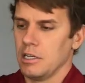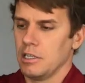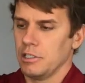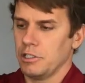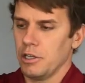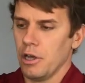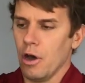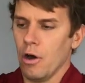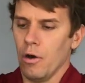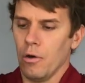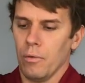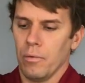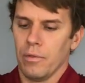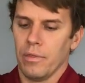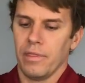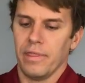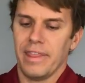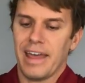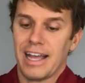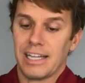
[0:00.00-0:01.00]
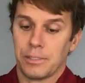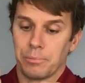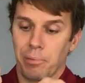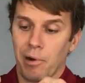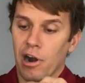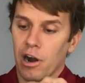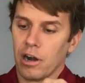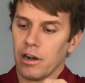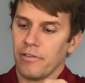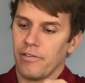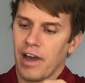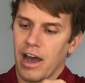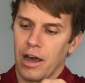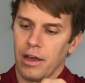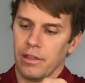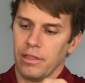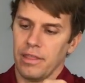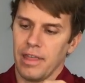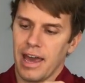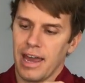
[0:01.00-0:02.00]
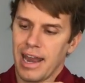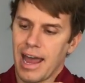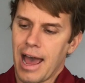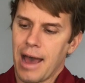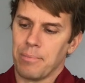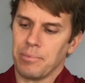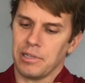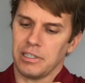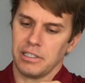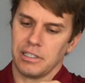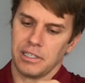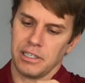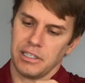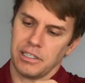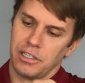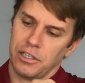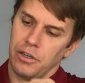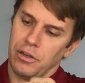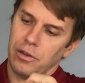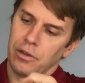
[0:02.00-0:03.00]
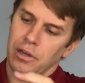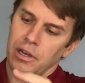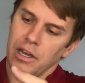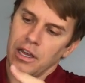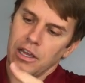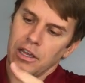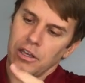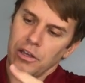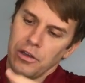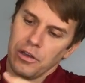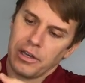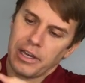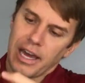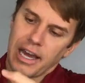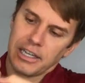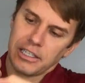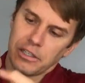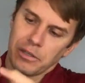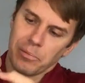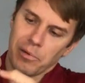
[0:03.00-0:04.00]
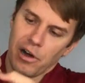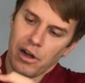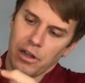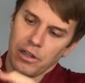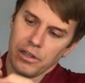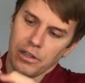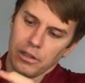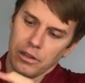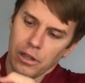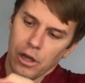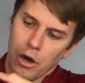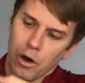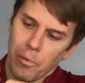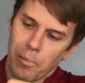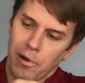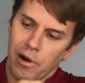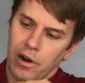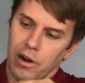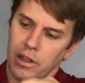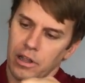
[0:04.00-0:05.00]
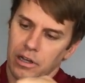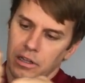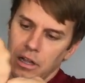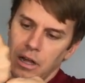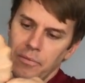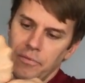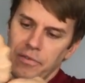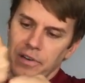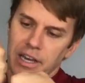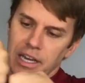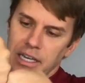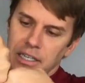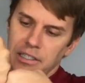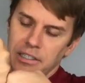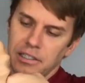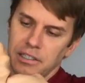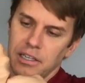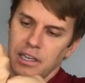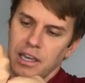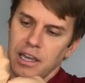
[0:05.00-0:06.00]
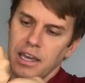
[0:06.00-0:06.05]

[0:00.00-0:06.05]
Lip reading: So that's part of how that happens, is you catch the ball in the low part of the club face,